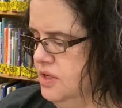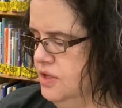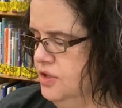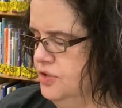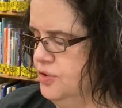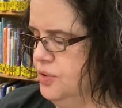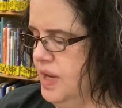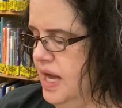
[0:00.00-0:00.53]

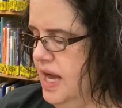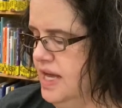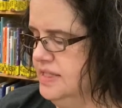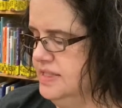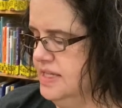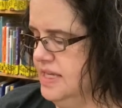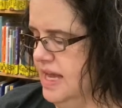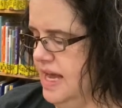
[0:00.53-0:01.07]
through a
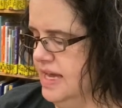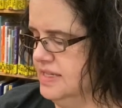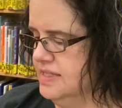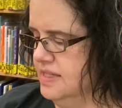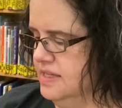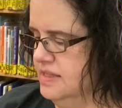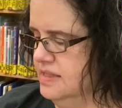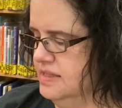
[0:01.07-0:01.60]
hunting
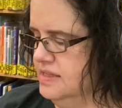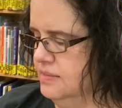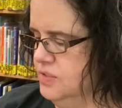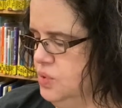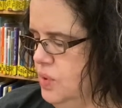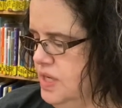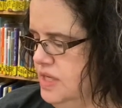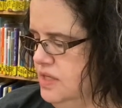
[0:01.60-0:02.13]
accident some
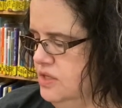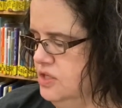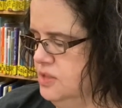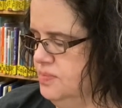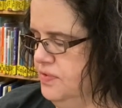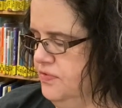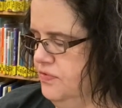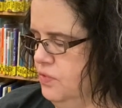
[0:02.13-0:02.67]
20 years
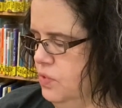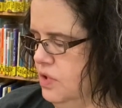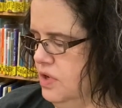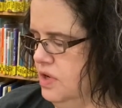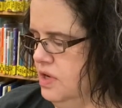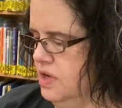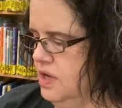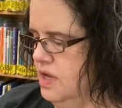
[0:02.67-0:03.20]

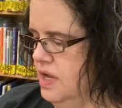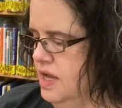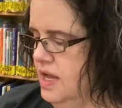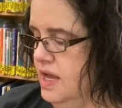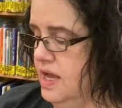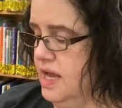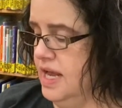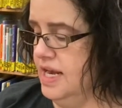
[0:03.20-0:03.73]
before.
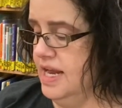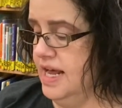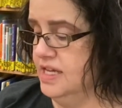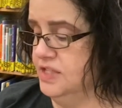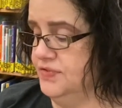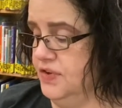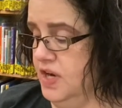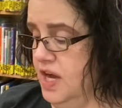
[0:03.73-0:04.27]
And
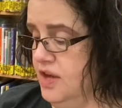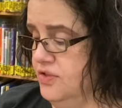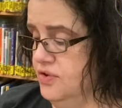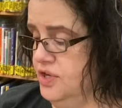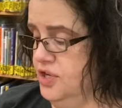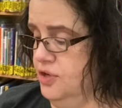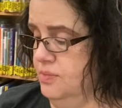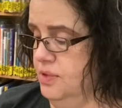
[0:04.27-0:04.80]
as for other
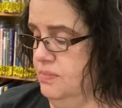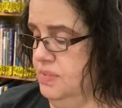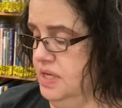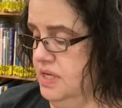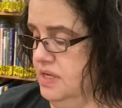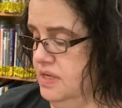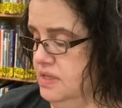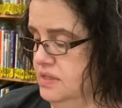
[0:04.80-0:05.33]
human
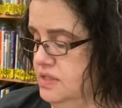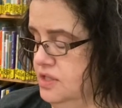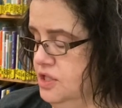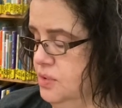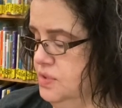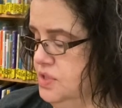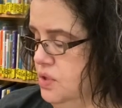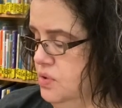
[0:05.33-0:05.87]
beings, there
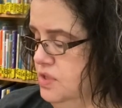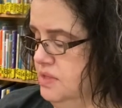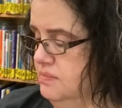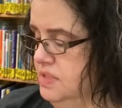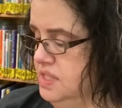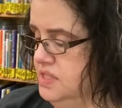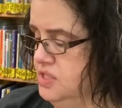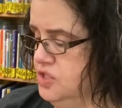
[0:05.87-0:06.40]
was only
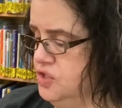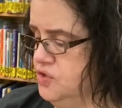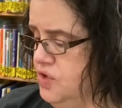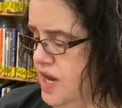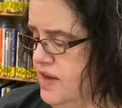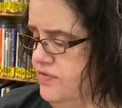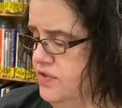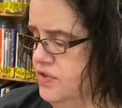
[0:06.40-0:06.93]
Mrs.
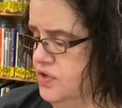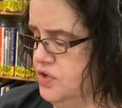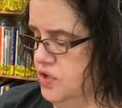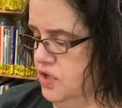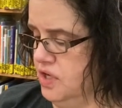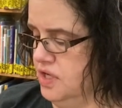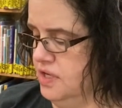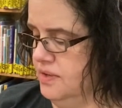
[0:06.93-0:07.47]
Driver, the
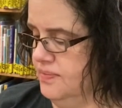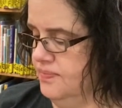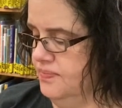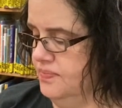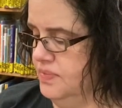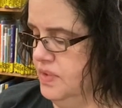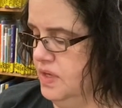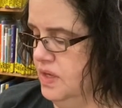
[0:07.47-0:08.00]
cook,
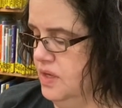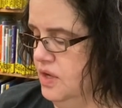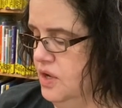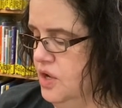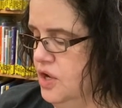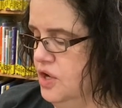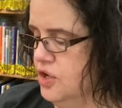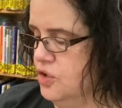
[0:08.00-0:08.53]

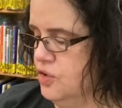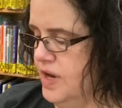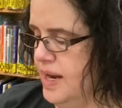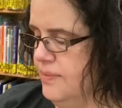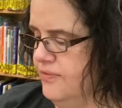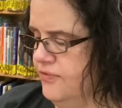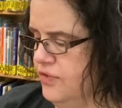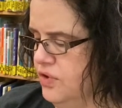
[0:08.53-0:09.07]

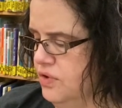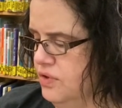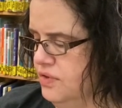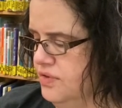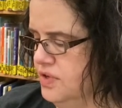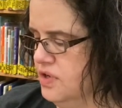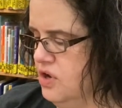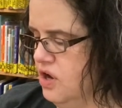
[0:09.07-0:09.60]
Crampfurl,
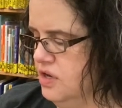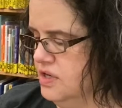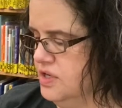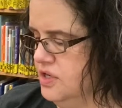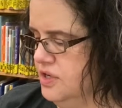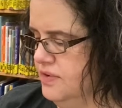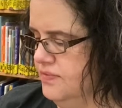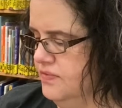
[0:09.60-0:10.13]
the
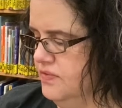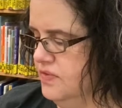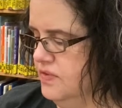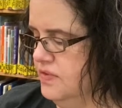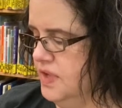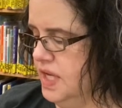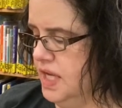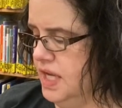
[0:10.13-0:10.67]
gardener,
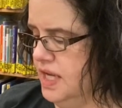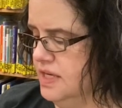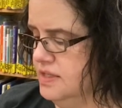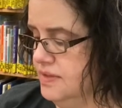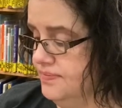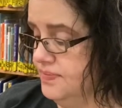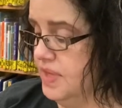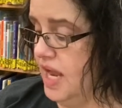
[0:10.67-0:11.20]
and,
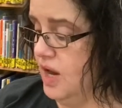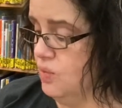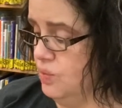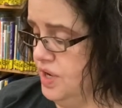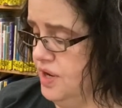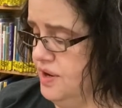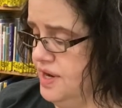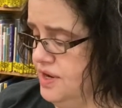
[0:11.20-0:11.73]
at
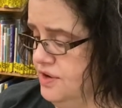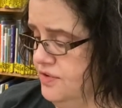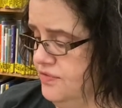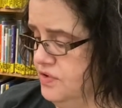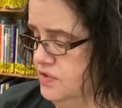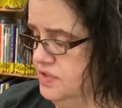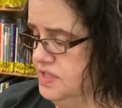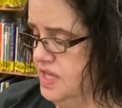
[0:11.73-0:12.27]
rare
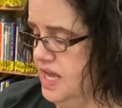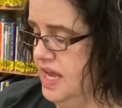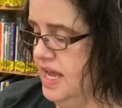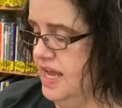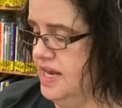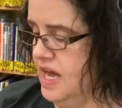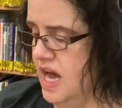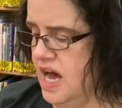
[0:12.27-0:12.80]
intervals,
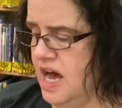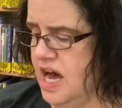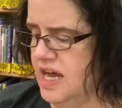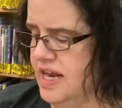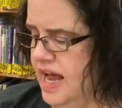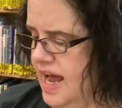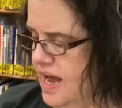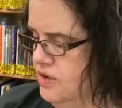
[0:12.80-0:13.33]
an odd
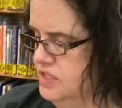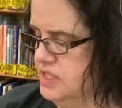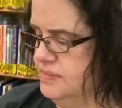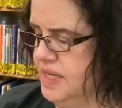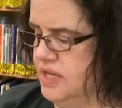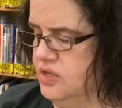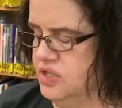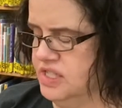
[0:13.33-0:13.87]

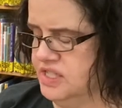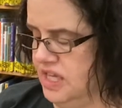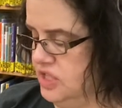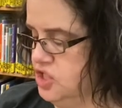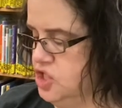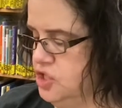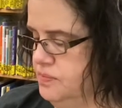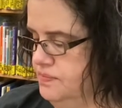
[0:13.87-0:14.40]
housemaid or
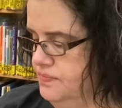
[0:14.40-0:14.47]
such.